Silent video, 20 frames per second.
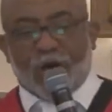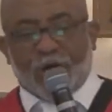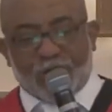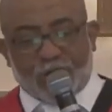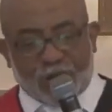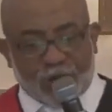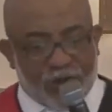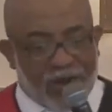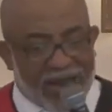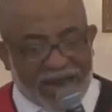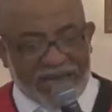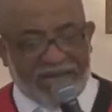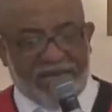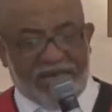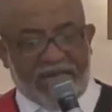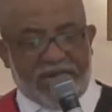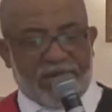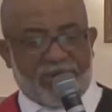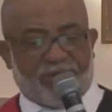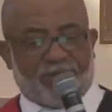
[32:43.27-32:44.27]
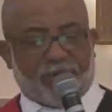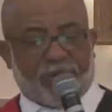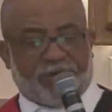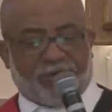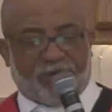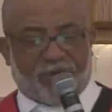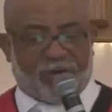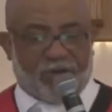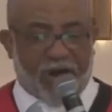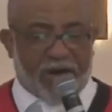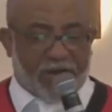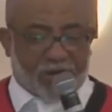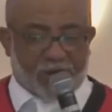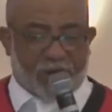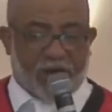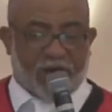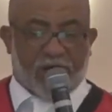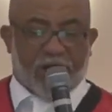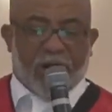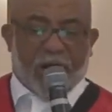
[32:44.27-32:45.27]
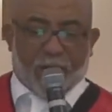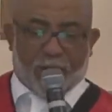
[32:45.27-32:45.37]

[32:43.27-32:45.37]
slight imperfection.